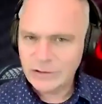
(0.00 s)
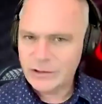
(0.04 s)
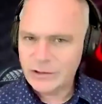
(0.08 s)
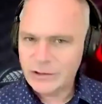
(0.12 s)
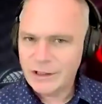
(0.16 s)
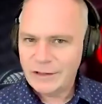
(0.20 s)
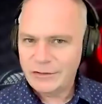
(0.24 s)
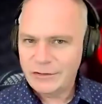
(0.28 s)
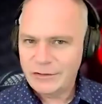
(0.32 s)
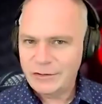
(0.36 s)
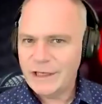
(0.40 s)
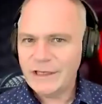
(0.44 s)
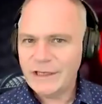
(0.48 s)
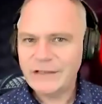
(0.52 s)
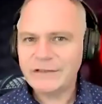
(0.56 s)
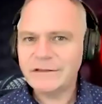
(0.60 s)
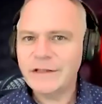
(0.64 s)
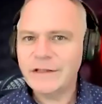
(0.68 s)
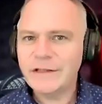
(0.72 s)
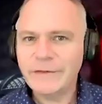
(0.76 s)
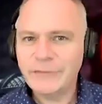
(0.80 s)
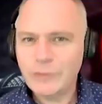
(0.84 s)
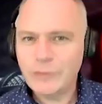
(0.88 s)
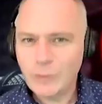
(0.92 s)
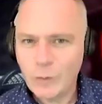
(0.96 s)
You
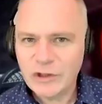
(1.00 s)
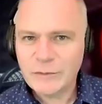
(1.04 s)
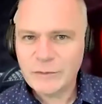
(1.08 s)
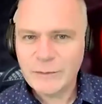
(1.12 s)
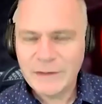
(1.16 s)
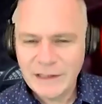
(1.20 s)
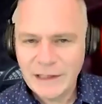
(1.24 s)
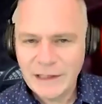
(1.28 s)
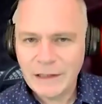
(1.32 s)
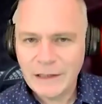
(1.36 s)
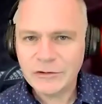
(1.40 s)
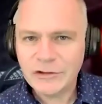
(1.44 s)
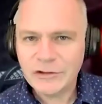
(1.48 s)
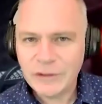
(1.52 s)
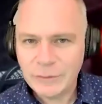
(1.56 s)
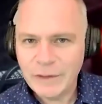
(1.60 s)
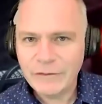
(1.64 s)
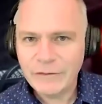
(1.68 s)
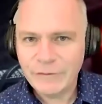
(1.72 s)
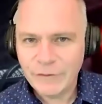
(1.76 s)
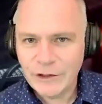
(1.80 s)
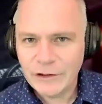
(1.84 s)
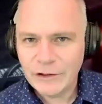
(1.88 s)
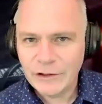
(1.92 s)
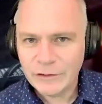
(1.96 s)
guys love to watch me count on
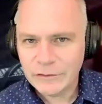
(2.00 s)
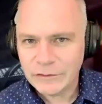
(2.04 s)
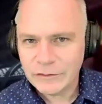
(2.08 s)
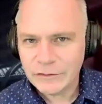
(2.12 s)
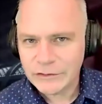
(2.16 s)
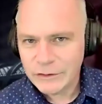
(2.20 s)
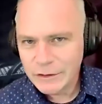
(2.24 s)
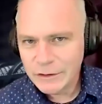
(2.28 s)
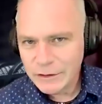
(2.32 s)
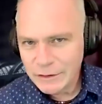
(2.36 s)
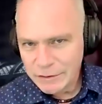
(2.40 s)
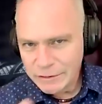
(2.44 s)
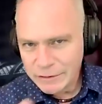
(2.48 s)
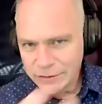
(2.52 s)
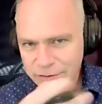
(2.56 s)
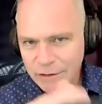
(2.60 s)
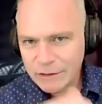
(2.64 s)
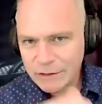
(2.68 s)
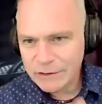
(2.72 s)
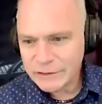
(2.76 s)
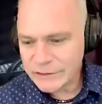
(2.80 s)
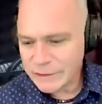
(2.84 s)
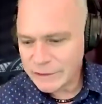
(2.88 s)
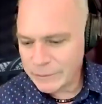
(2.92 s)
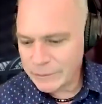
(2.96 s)
my fingers.
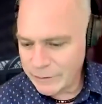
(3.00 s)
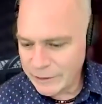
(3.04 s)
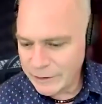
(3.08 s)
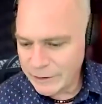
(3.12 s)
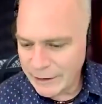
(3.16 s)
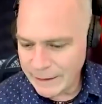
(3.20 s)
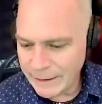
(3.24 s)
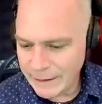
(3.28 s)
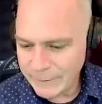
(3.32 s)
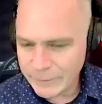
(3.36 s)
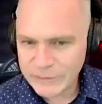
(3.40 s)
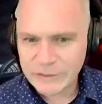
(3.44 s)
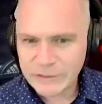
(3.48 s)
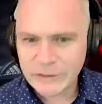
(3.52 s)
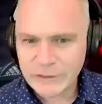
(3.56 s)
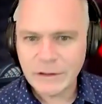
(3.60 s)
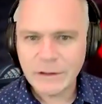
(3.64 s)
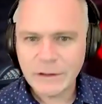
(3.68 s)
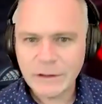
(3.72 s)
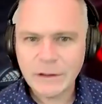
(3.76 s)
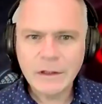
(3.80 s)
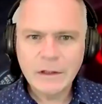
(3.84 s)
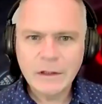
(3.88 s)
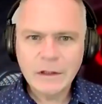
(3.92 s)
So let's see what happens here.